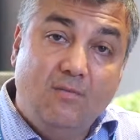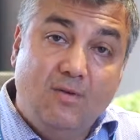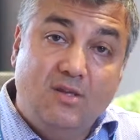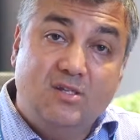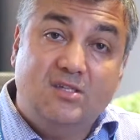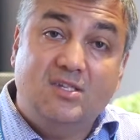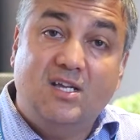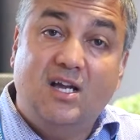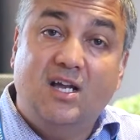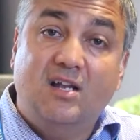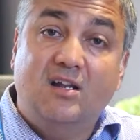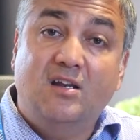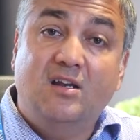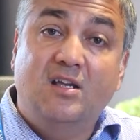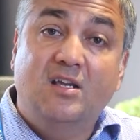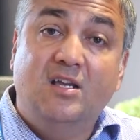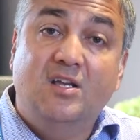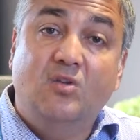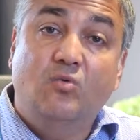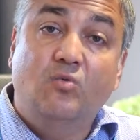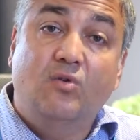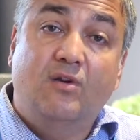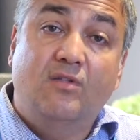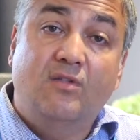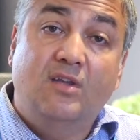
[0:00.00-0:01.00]
but sadly
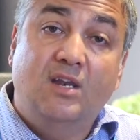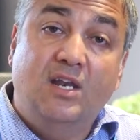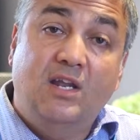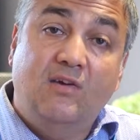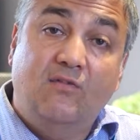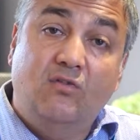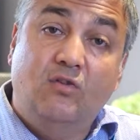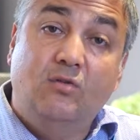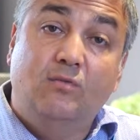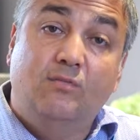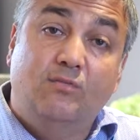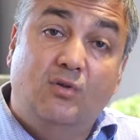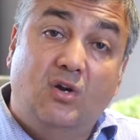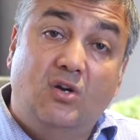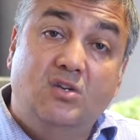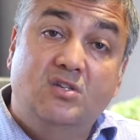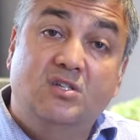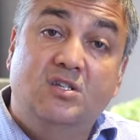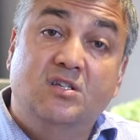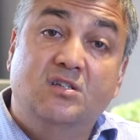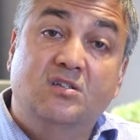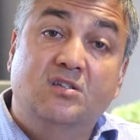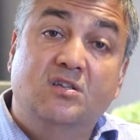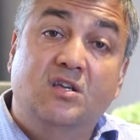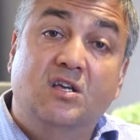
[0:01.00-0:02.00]
it's one of the inevitable
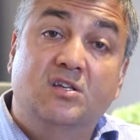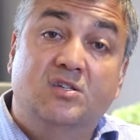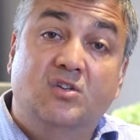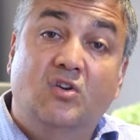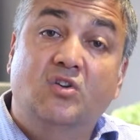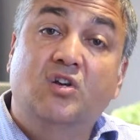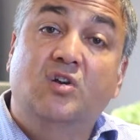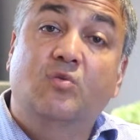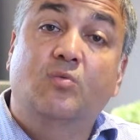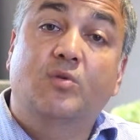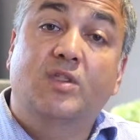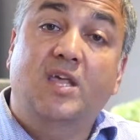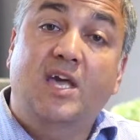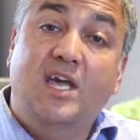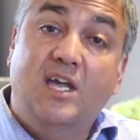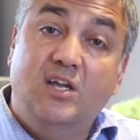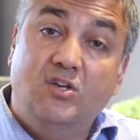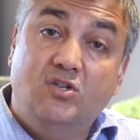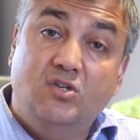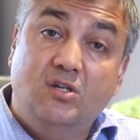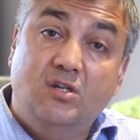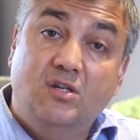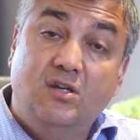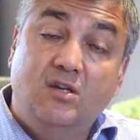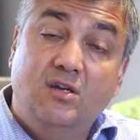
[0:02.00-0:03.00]
processes associated with
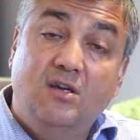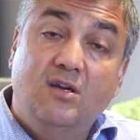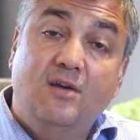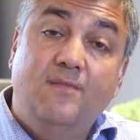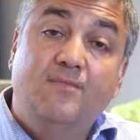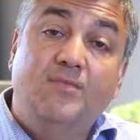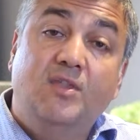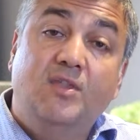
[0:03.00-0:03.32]
aging,